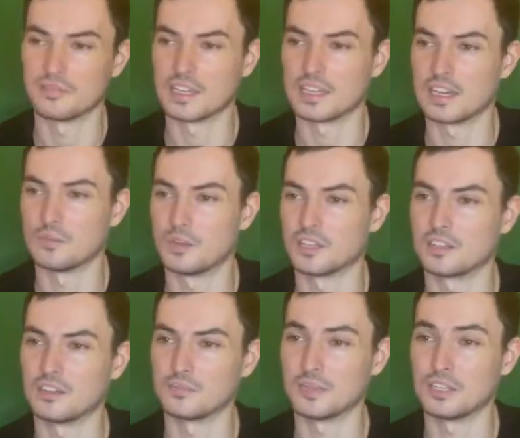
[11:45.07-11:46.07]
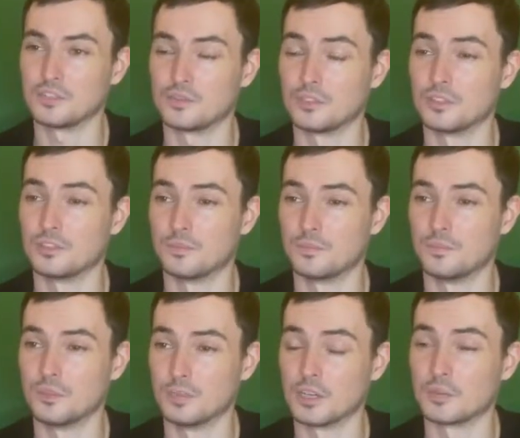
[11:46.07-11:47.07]
fake out and wide guard. Make sure that your
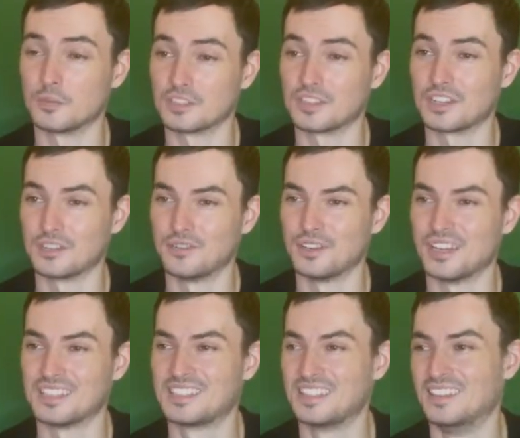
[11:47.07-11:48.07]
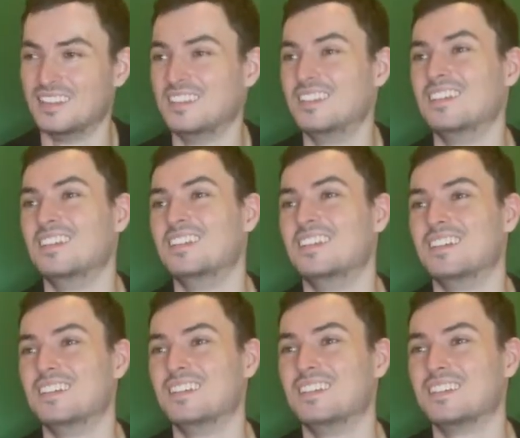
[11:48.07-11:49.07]
Pokemon is gonna go first.
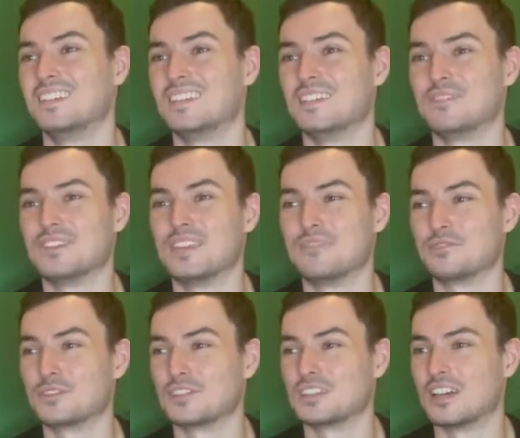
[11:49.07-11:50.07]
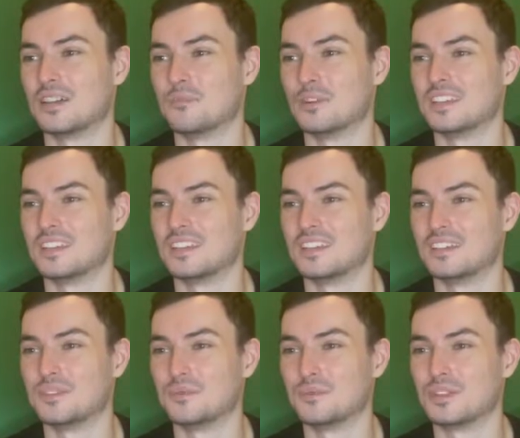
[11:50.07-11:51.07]
Never a good time
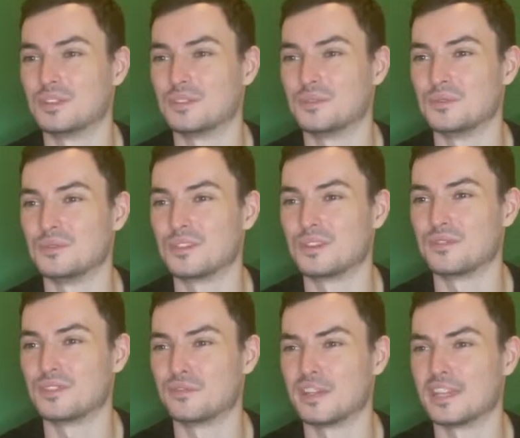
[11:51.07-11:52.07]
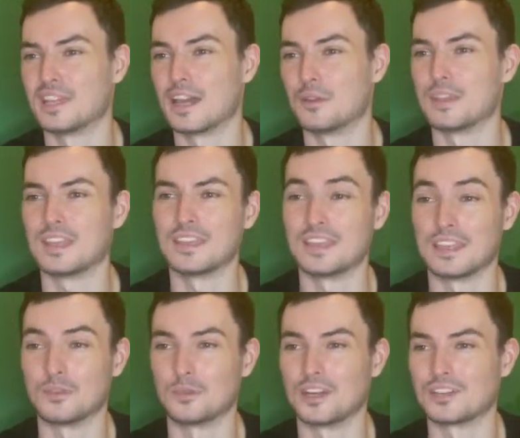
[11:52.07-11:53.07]
when you go for the fake out, they get
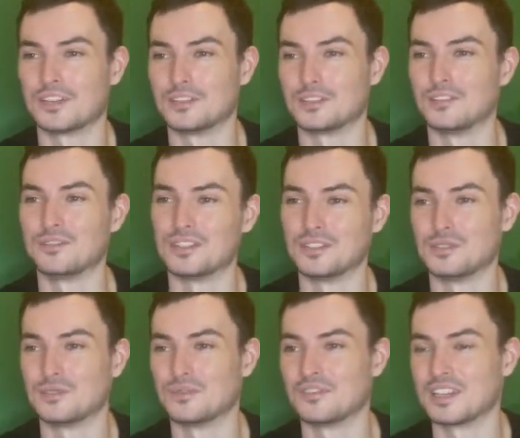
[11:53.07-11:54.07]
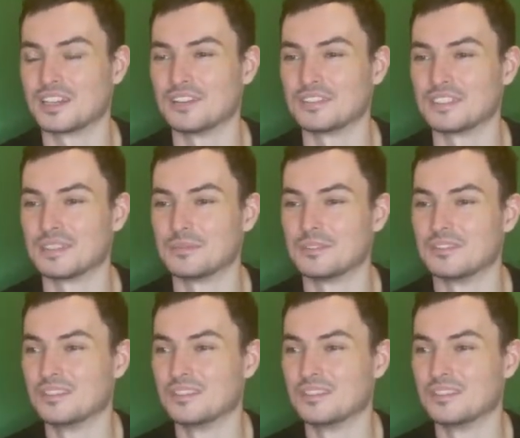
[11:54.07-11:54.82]
the wide guard off and then you fake out into that mon.